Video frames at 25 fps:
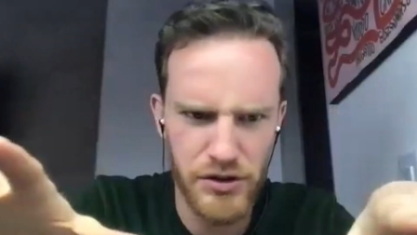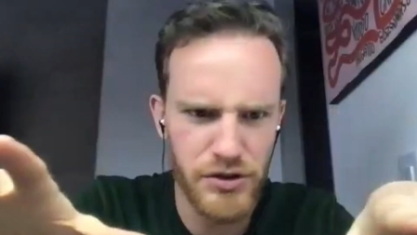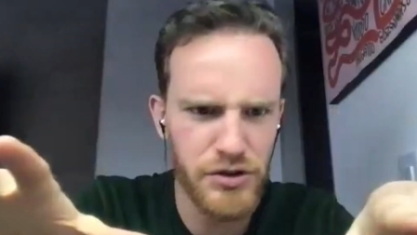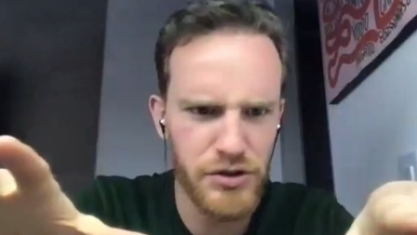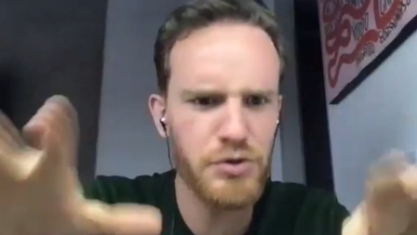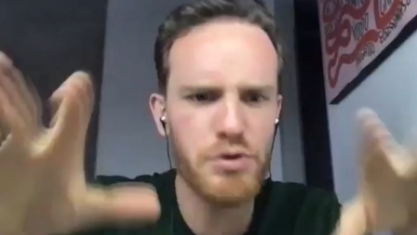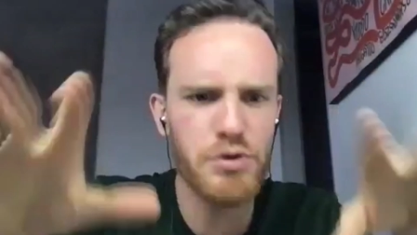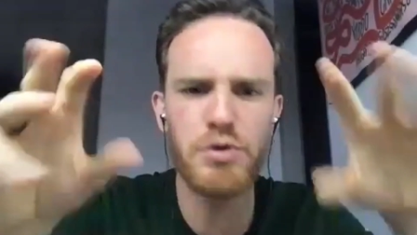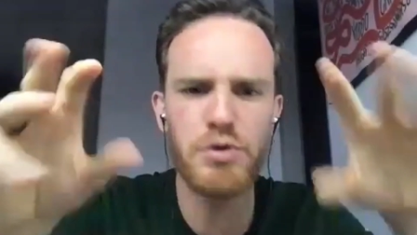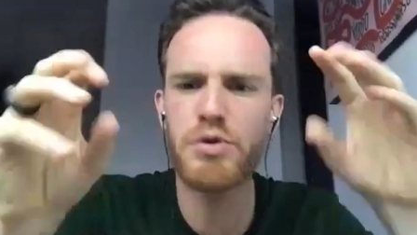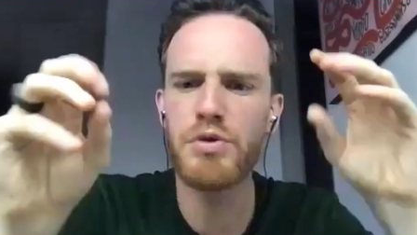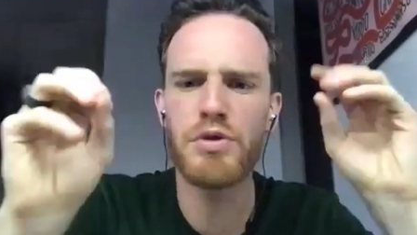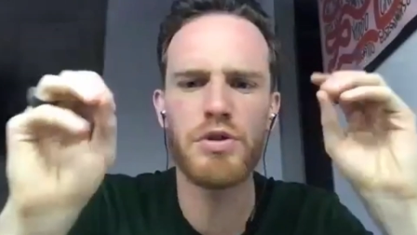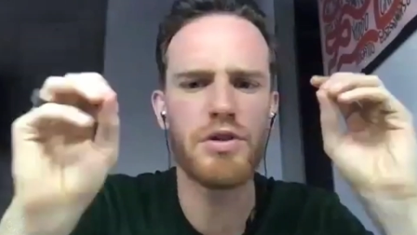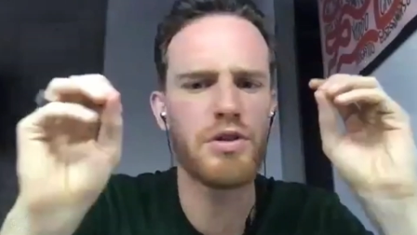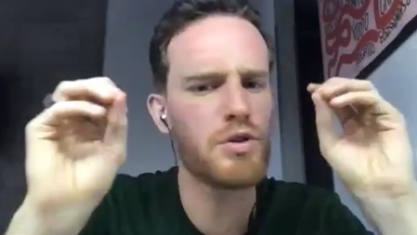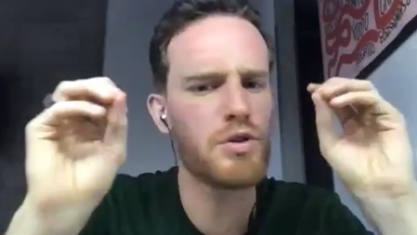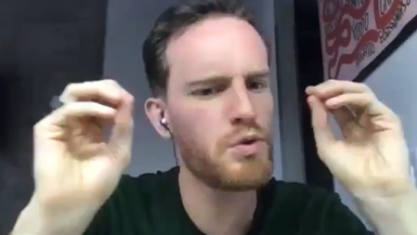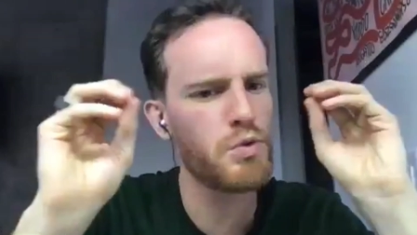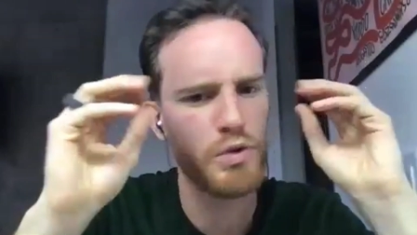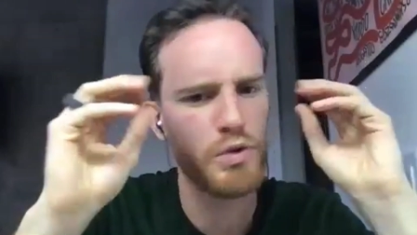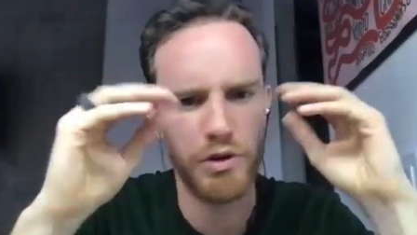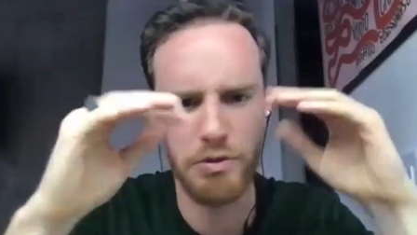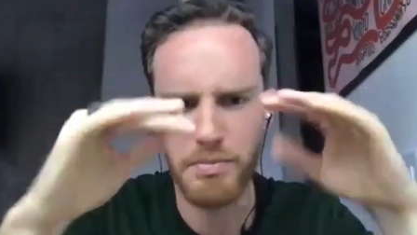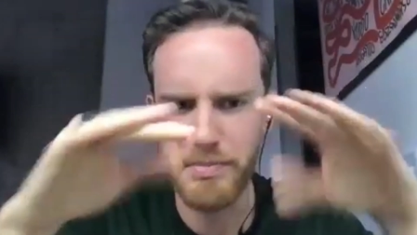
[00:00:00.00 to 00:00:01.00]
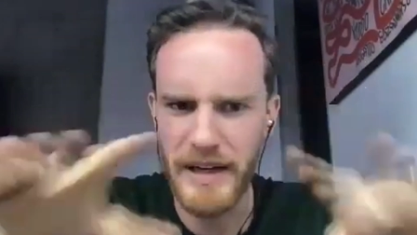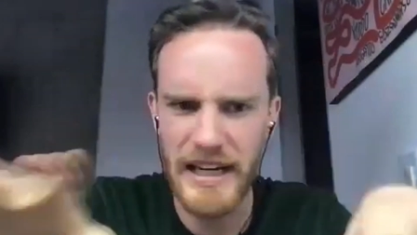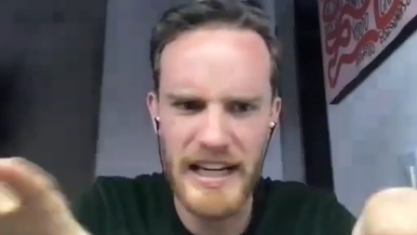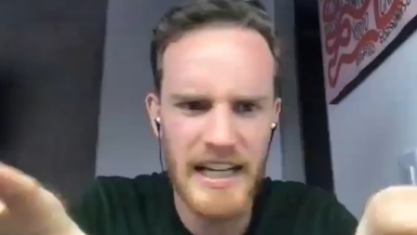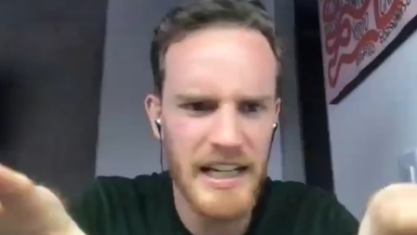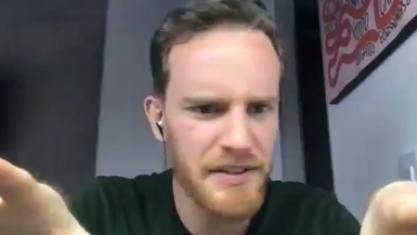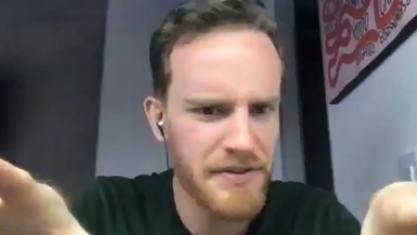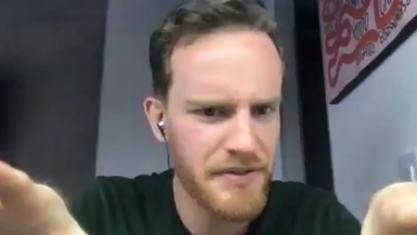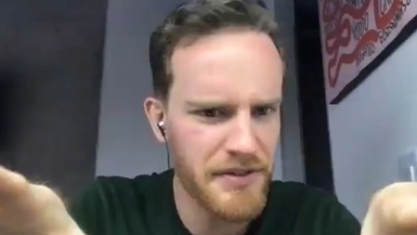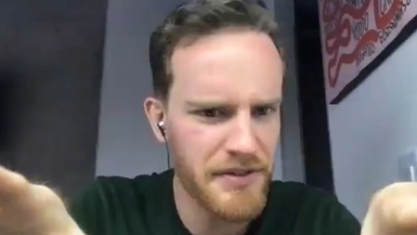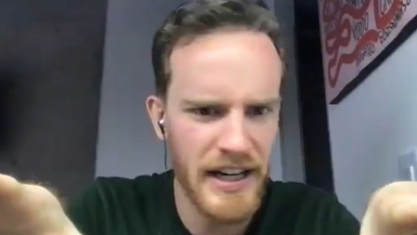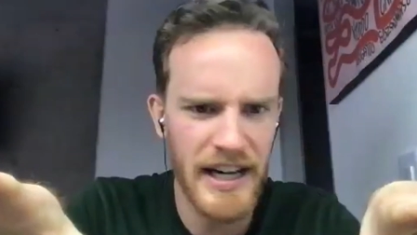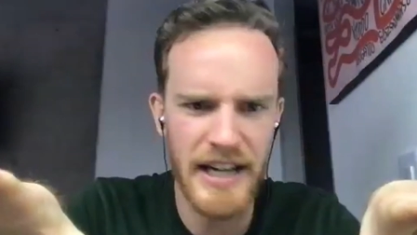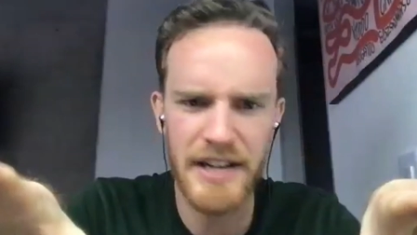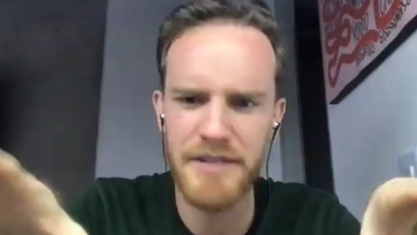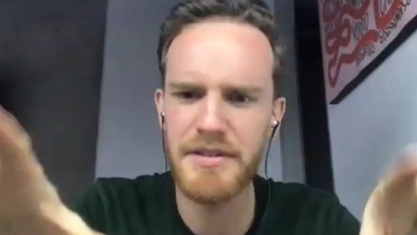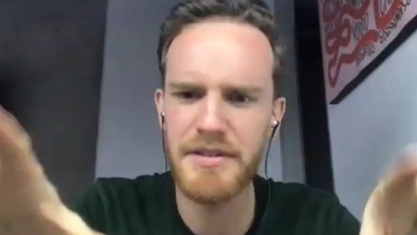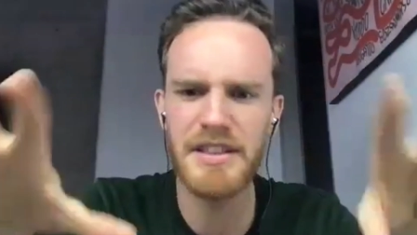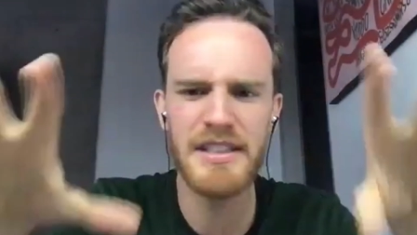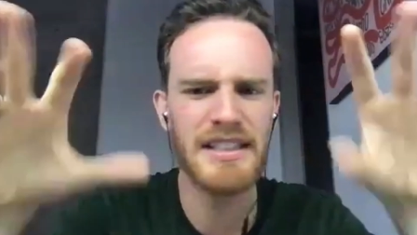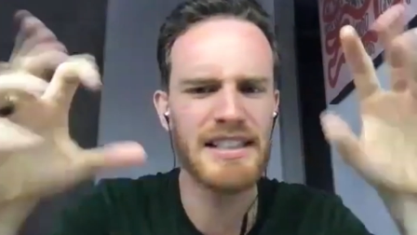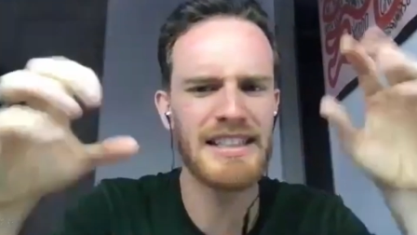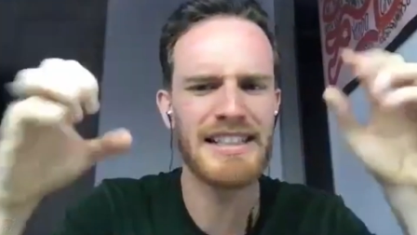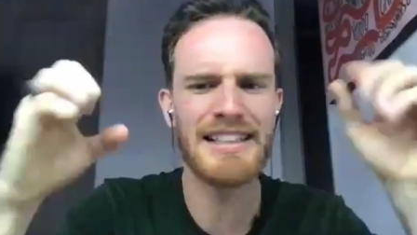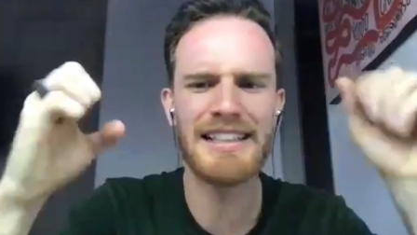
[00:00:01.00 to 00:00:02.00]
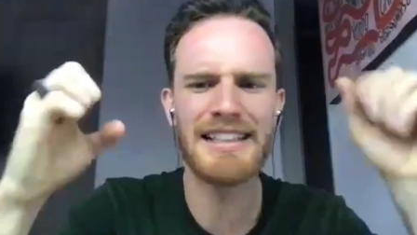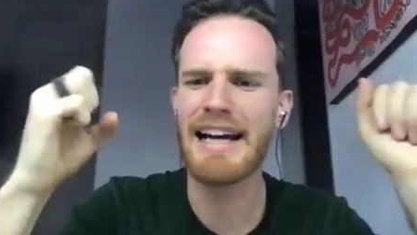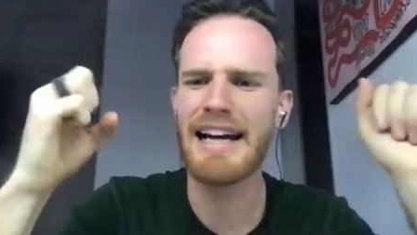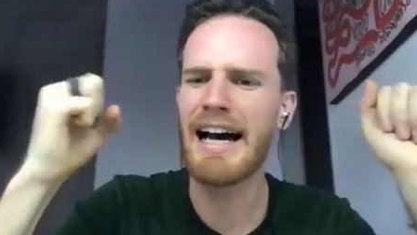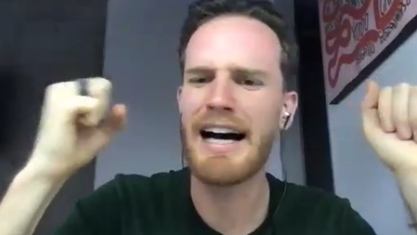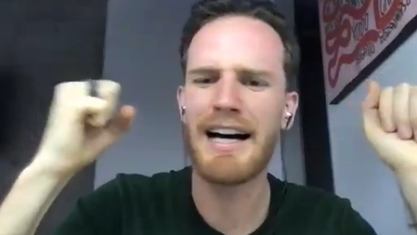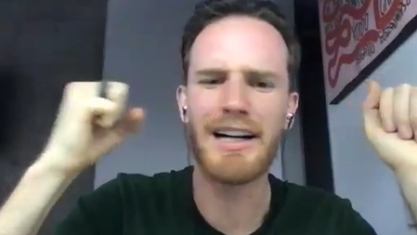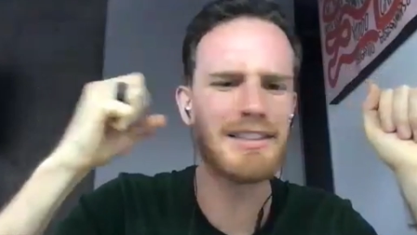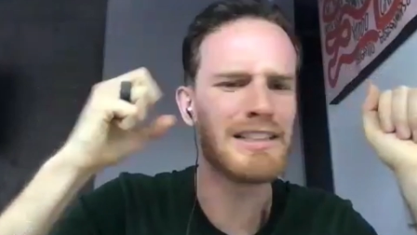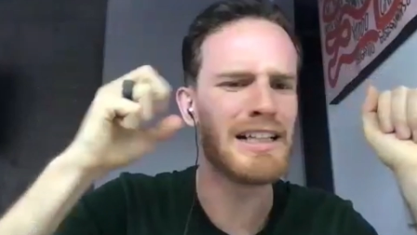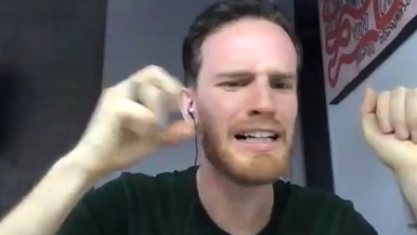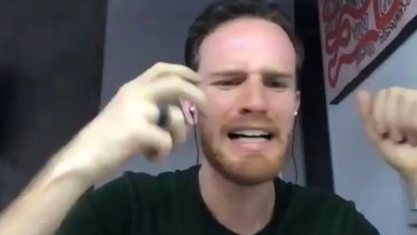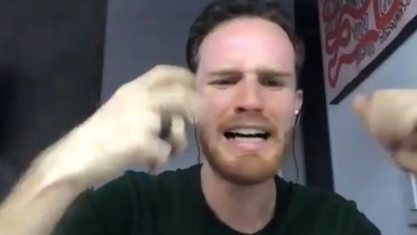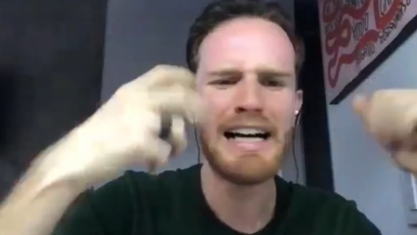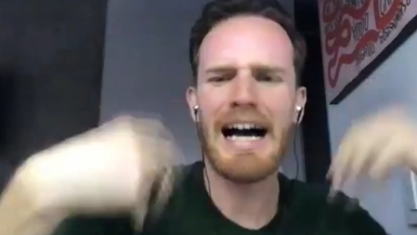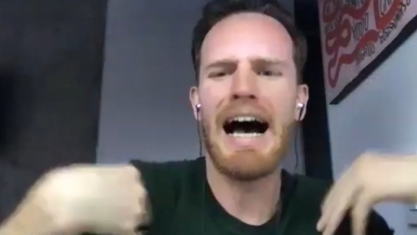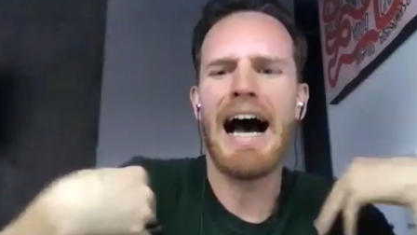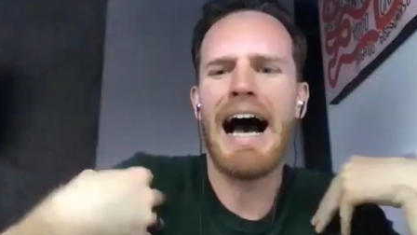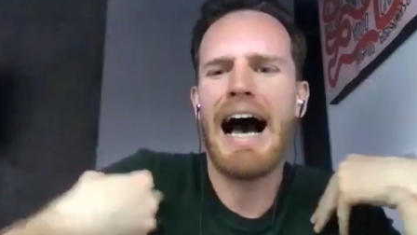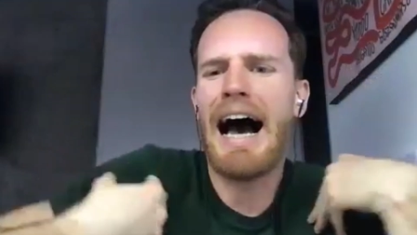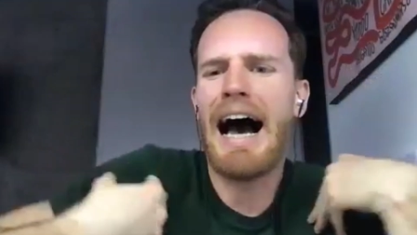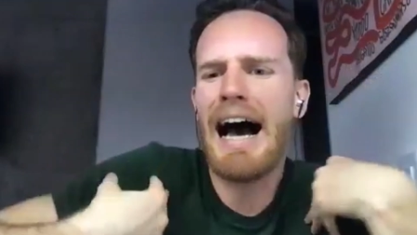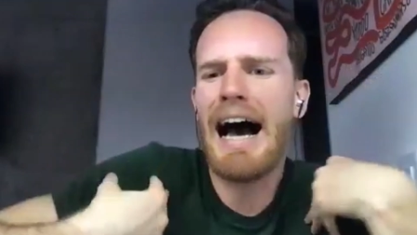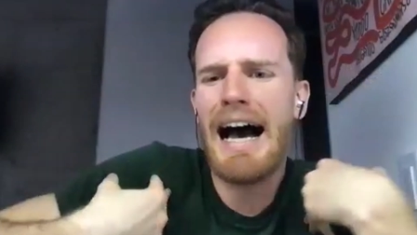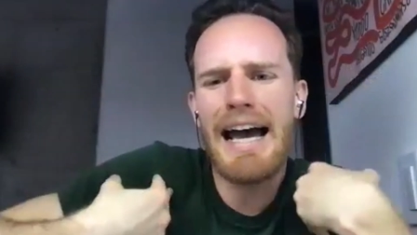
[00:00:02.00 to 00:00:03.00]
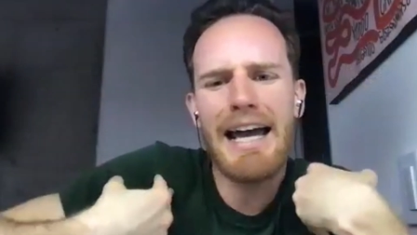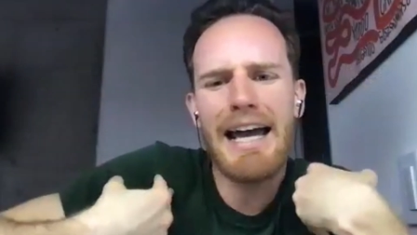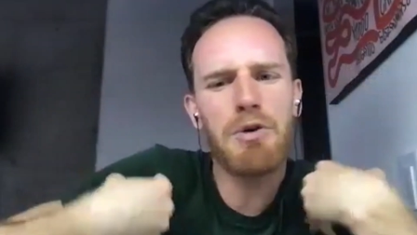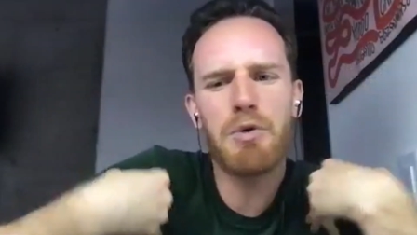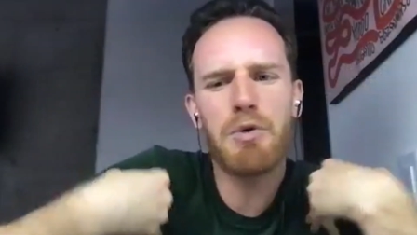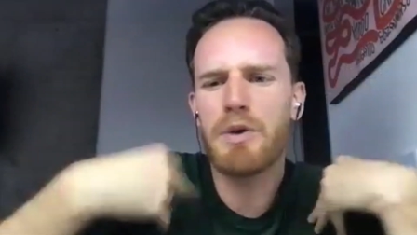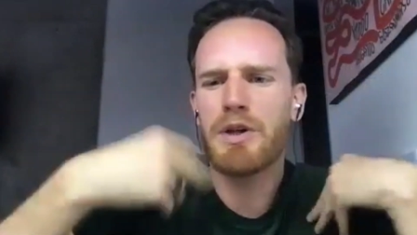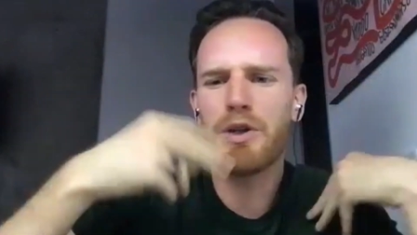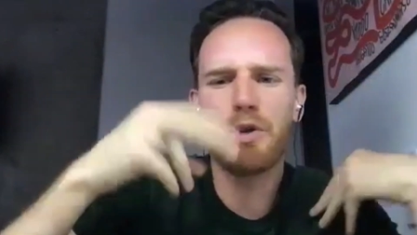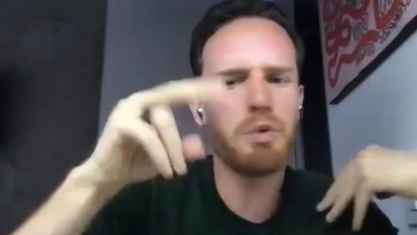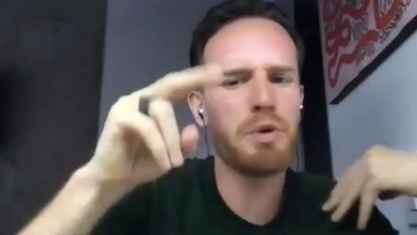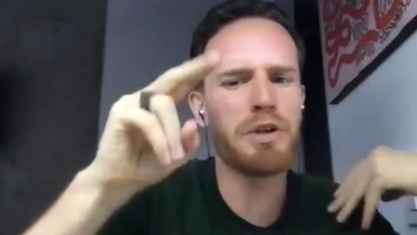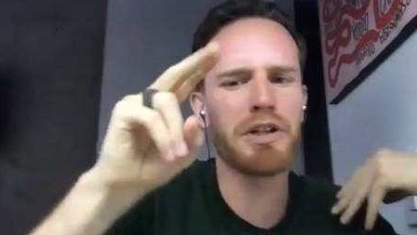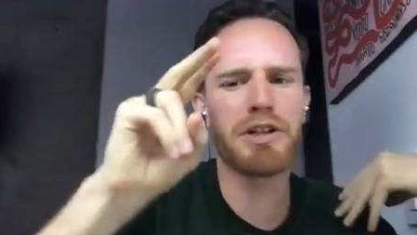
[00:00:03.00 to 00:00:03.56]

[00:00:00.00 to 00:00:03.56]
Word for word: school we'll pay for everything i'll i will